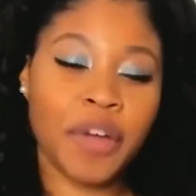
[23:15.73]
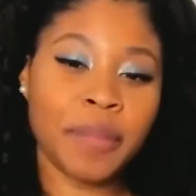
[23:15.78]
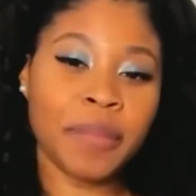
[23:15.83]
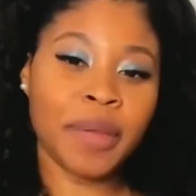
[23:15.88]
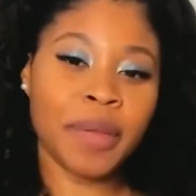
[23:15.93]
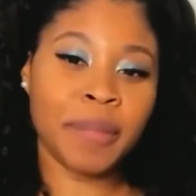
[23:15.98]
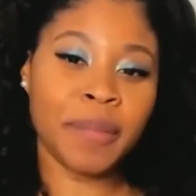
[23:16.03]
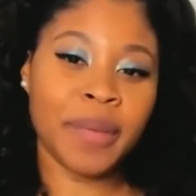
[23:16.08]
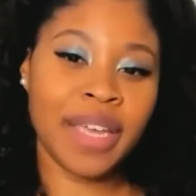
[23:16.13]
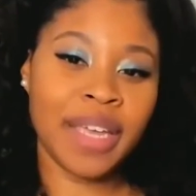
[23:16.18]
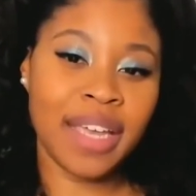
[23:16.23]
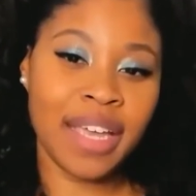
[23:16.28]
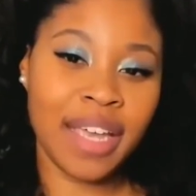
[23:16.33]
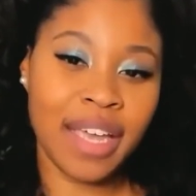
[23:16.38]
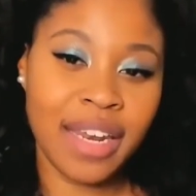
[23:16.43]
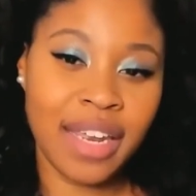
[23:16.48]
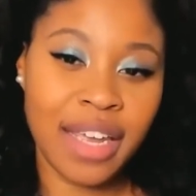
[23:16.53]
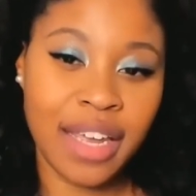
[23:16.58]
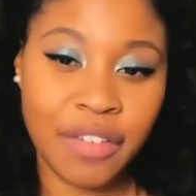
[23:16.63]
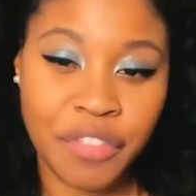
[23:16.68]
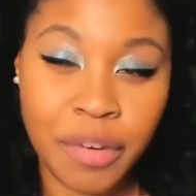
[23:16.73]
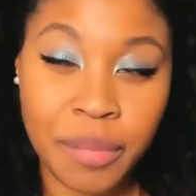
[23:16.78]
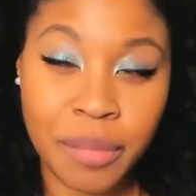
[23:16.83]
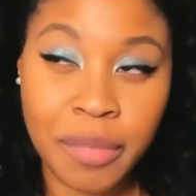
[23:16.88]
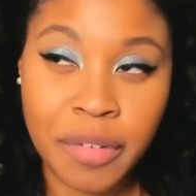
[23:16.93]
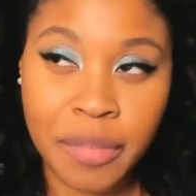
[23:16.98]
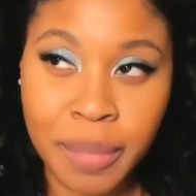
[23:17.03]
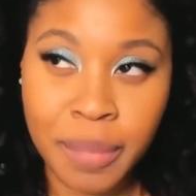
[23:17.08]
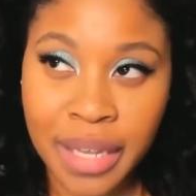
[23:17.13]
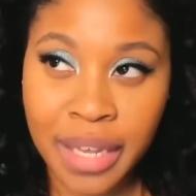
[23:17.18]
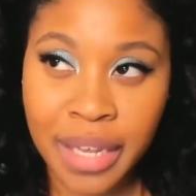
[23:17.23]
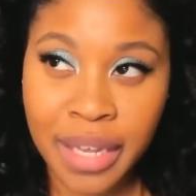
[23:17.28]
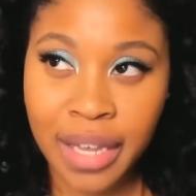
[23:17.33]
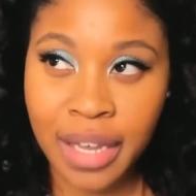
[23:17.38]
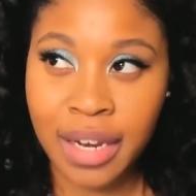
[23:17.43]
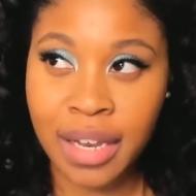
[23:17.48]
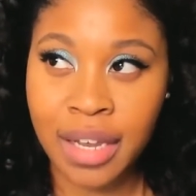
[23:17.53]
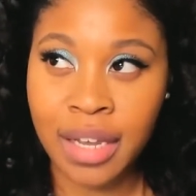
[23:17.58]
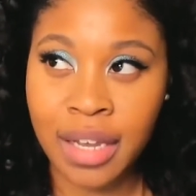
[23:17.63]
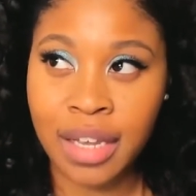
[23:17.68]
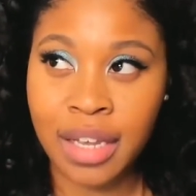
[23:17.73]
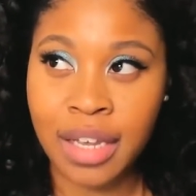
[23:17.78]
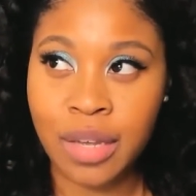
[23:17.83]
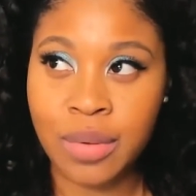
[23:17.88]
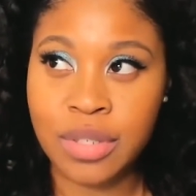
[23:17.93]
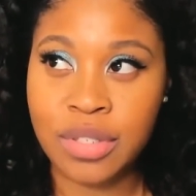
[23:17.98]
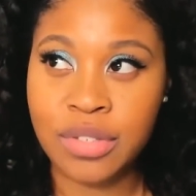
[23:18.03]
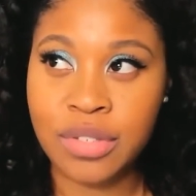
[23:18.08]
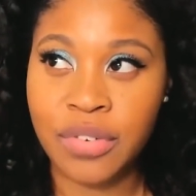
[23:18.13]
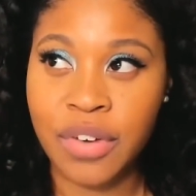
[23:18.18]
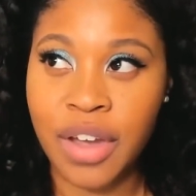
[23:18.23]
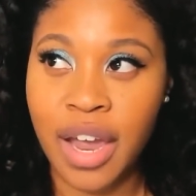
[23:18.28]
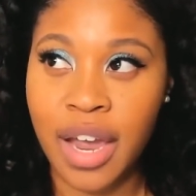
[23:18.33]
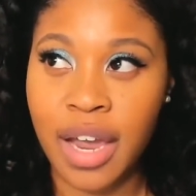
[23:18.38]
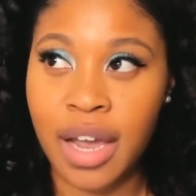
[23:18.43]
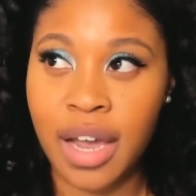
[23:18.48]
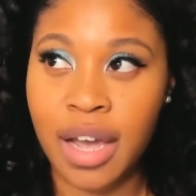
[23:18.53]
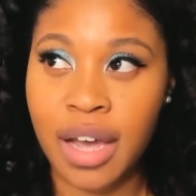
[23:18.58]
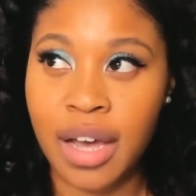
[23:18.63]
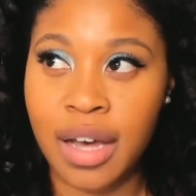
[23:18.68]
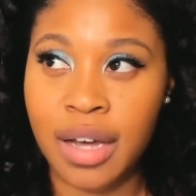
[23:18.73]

From the beginning, he was very,